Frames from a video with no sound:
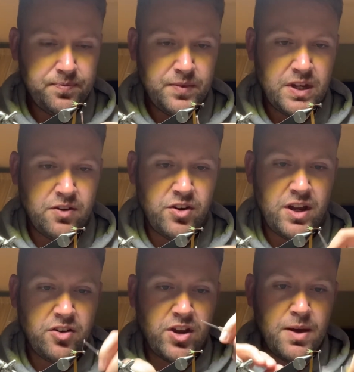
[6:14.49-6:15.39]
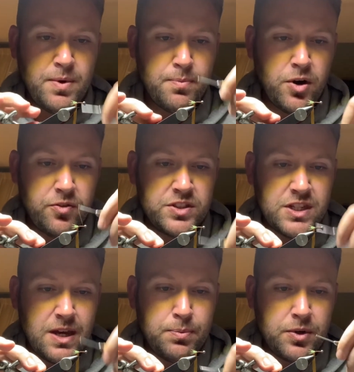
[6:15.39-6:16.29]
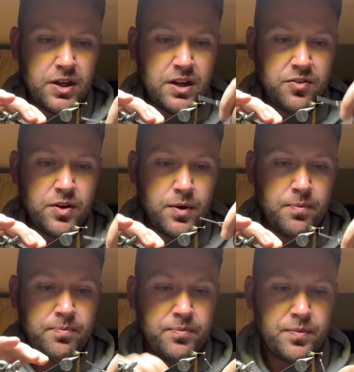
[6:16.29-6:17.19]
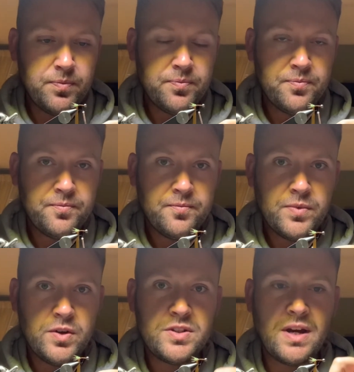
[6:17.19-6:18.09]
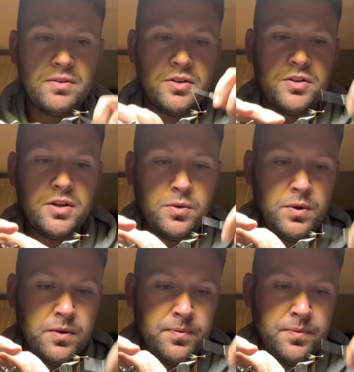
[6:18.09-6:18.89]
You can create a bit more of a taper here if you want, which I'm going to do.